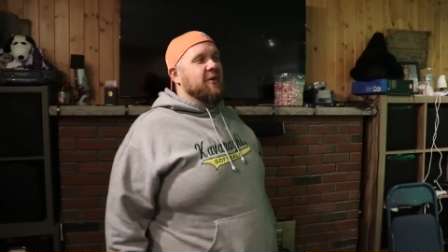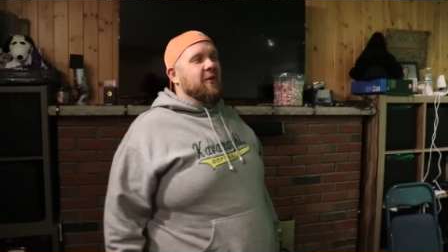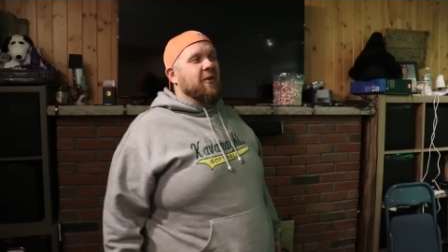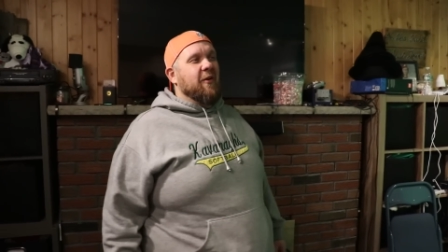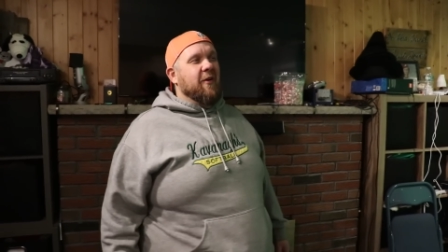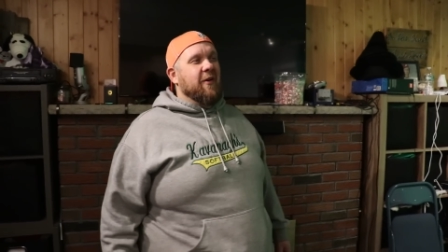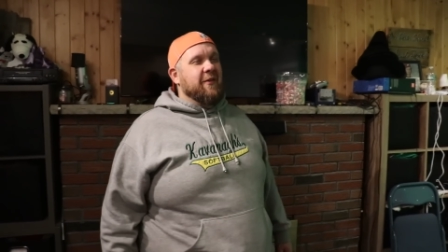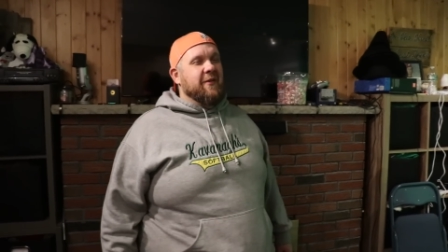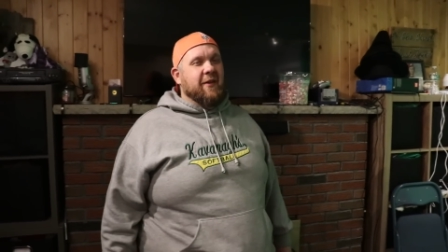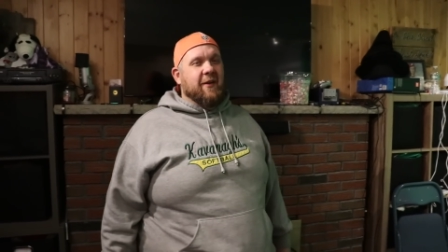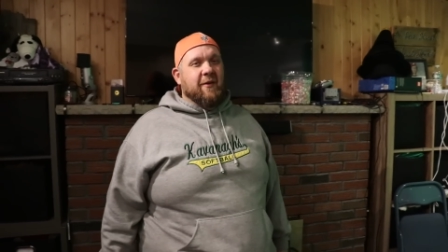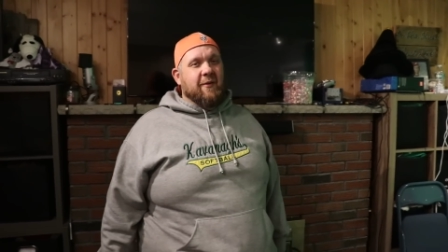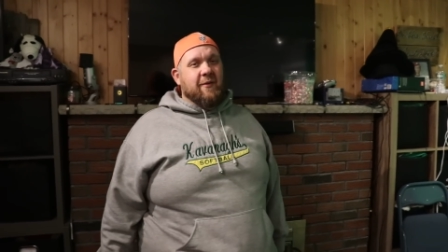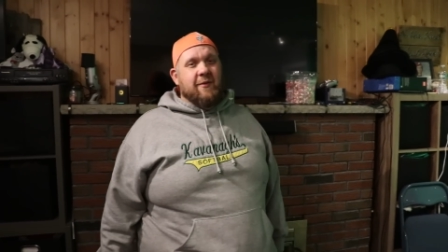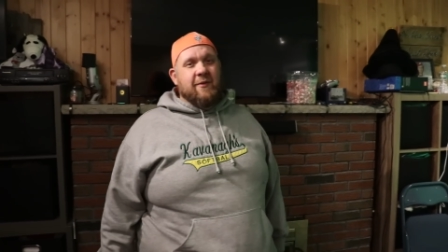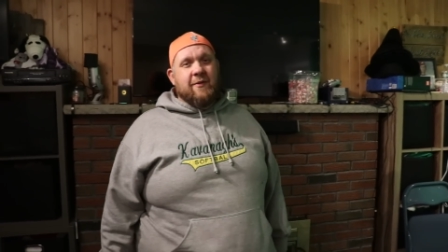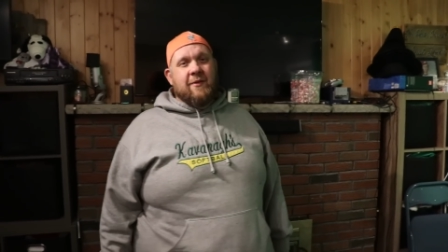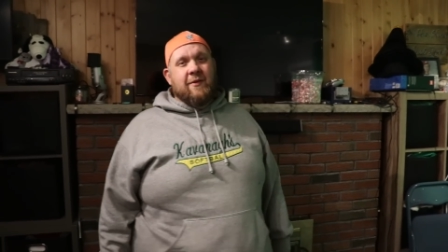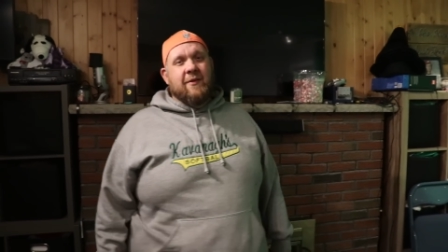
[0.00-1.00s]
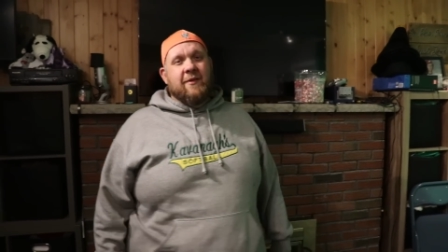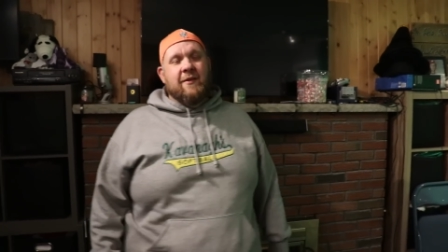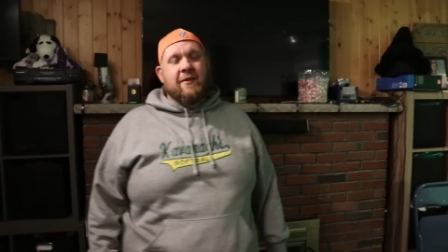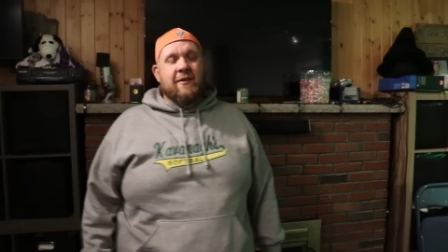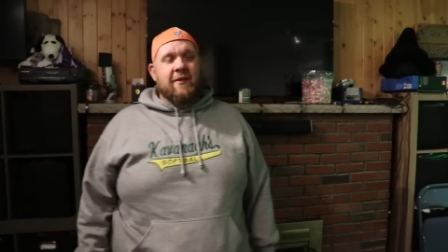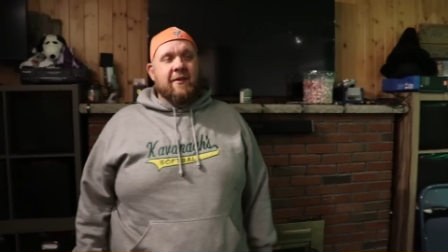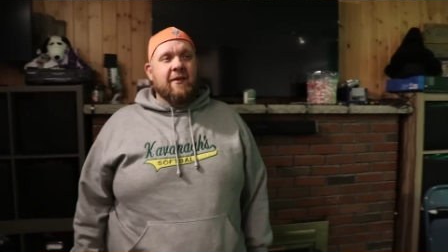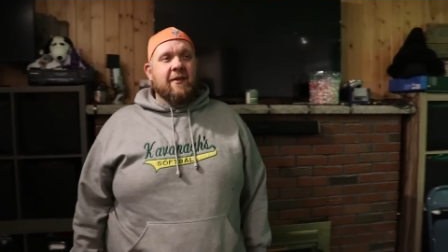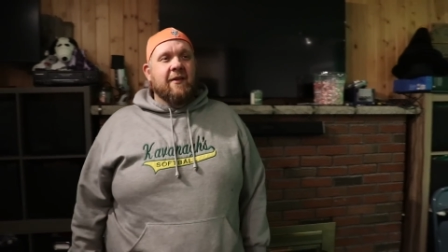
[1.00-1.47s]
are hard, though.
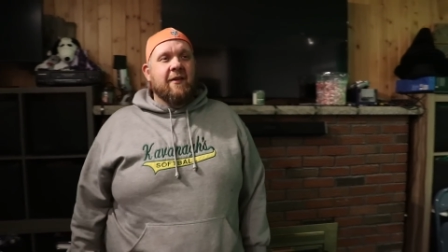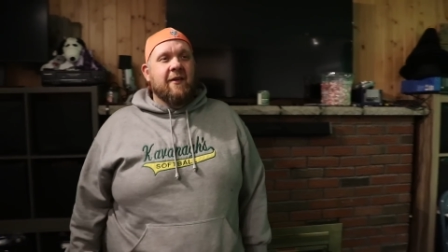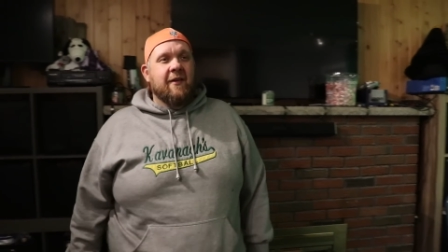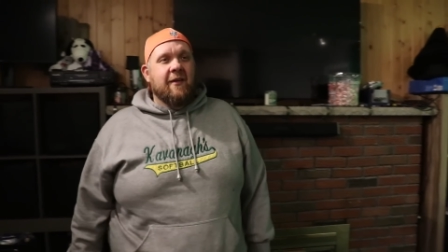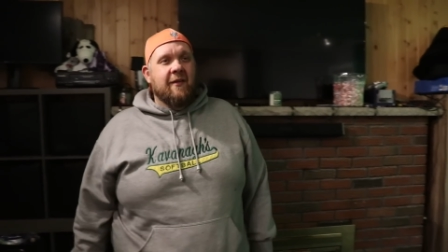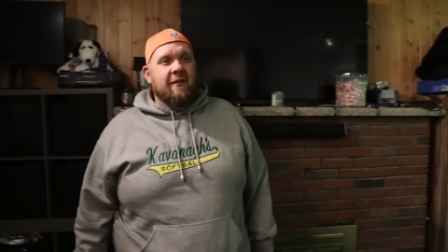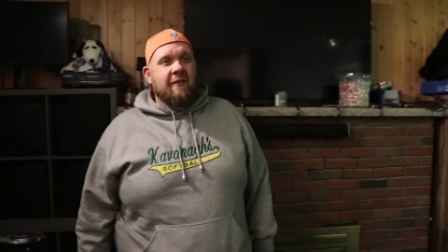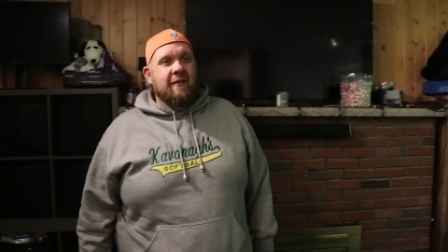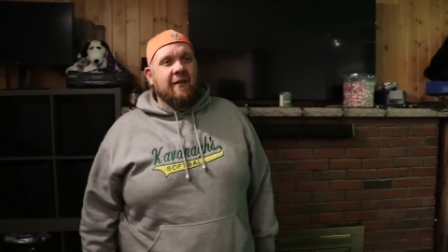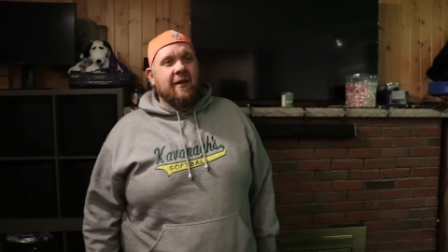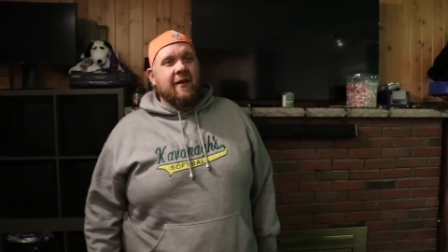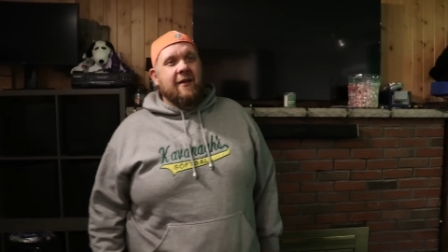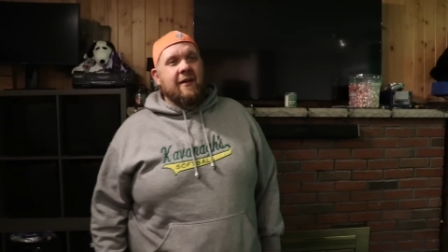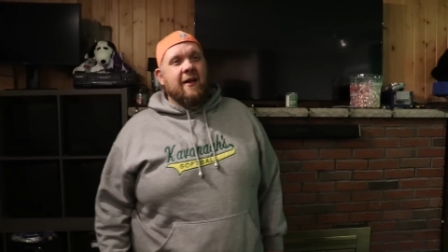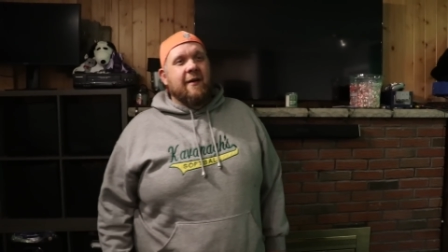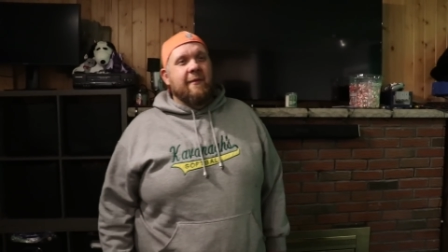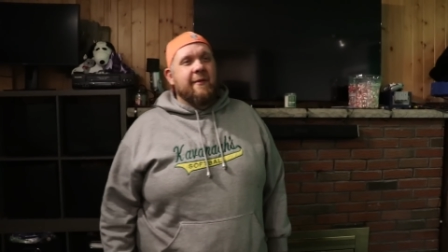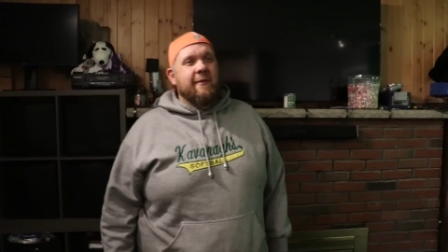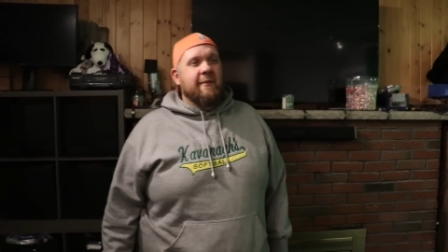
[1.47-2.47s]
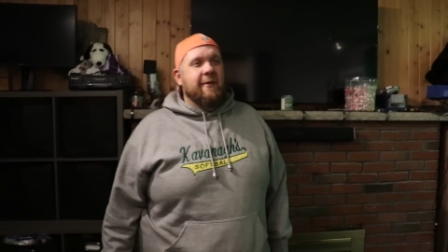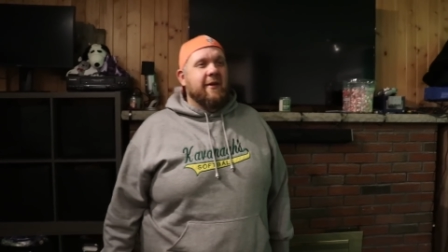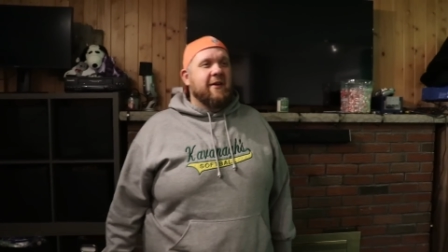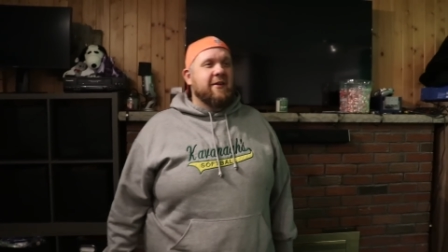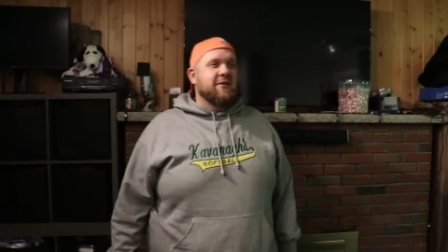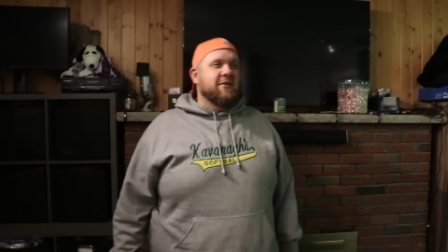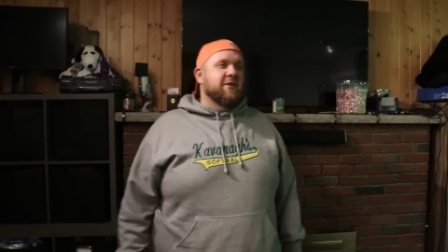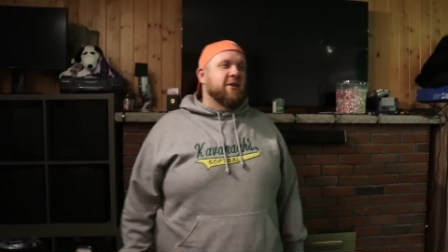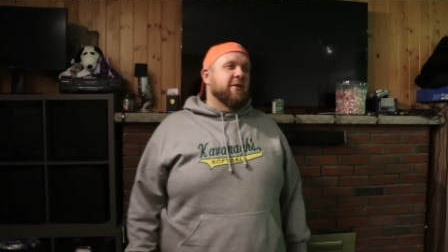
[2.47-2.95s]
Right? I mean, we can
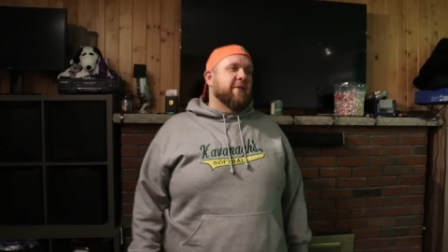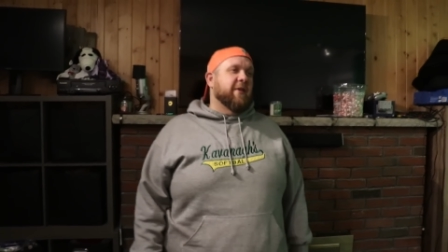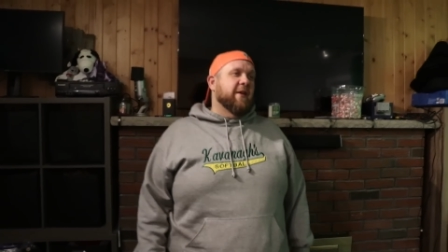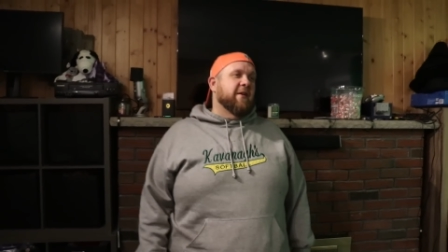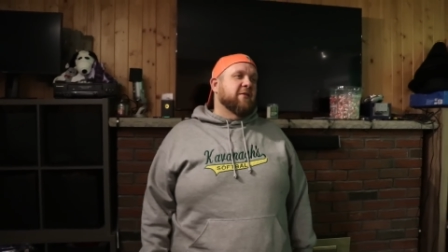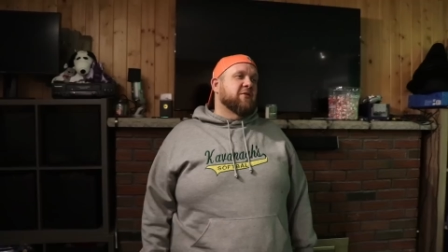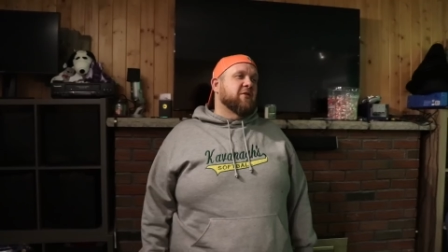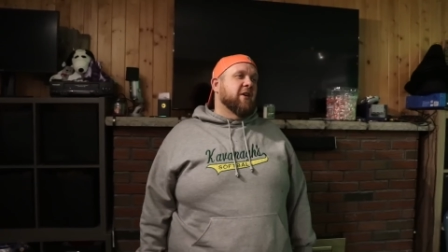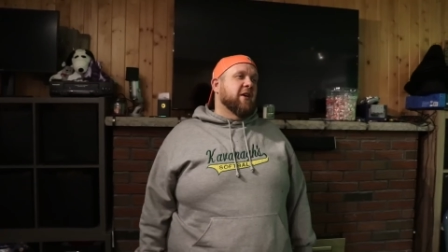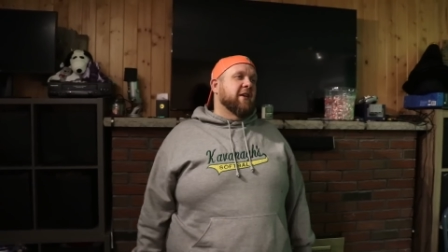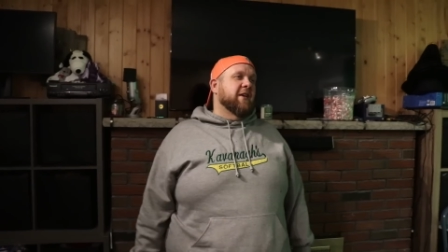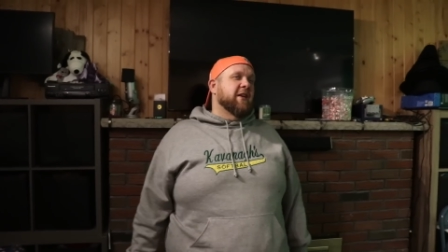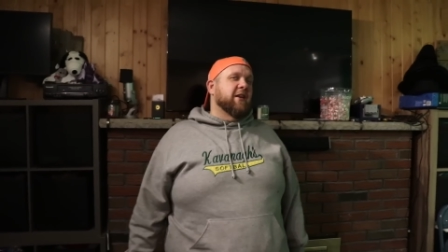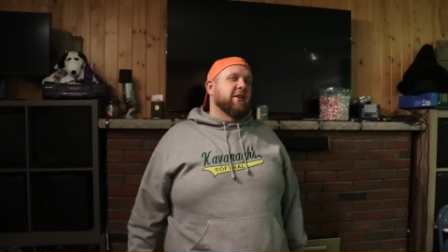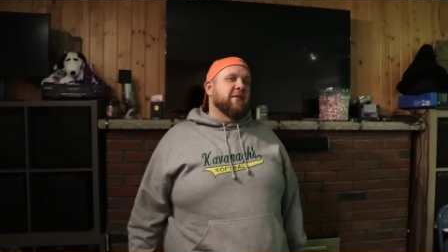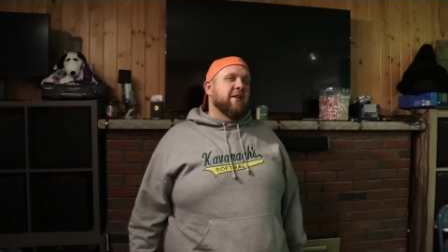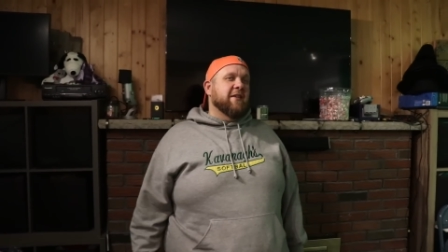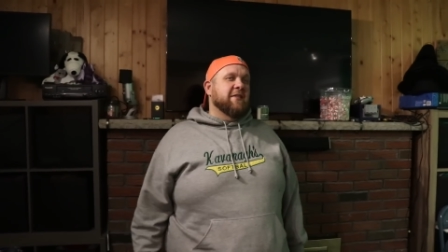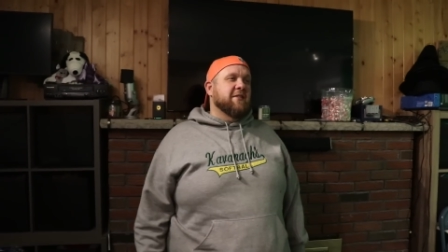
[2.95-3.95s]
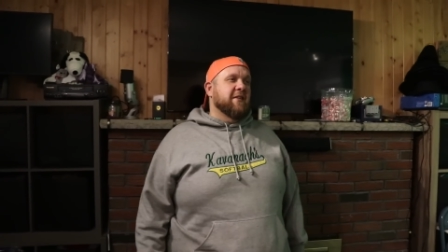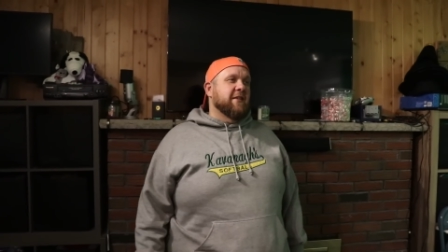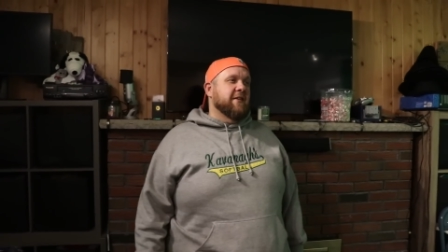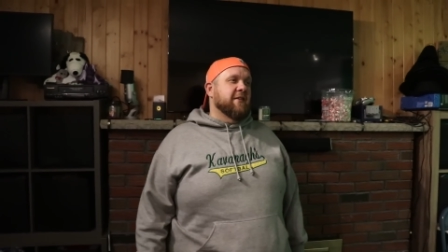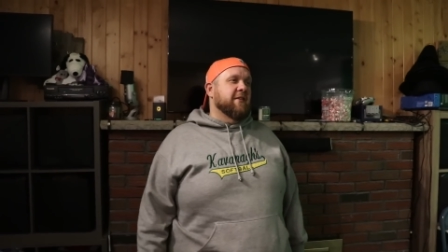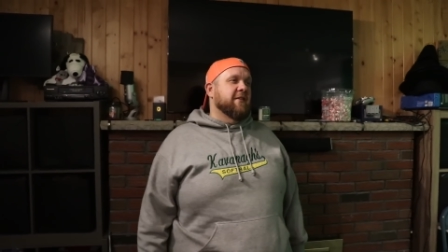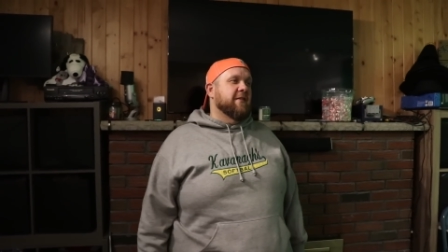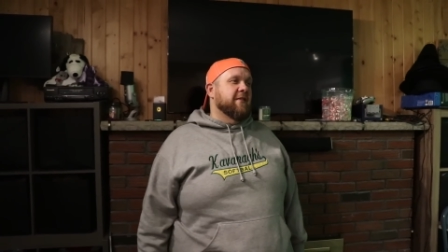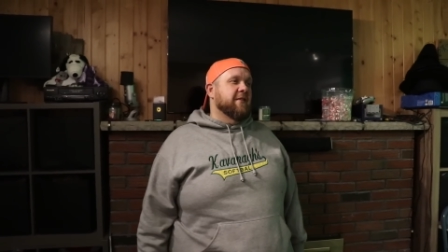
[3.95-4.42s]
just go Not there. really. You guys
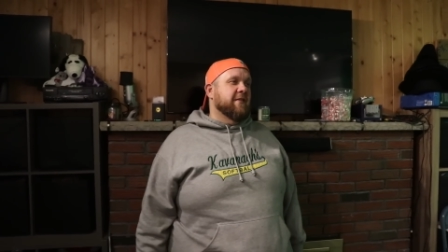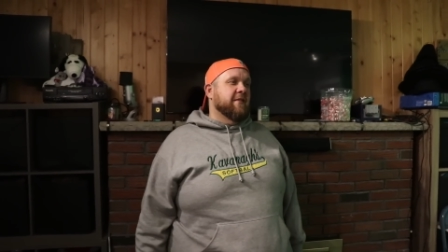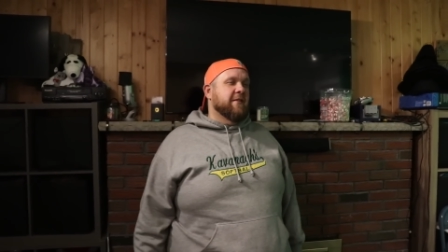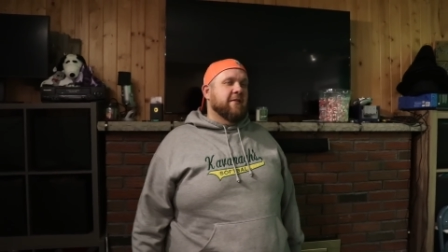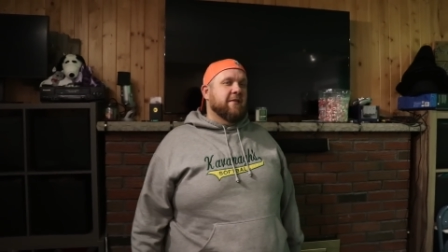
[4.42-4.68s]
haven't gotten to Did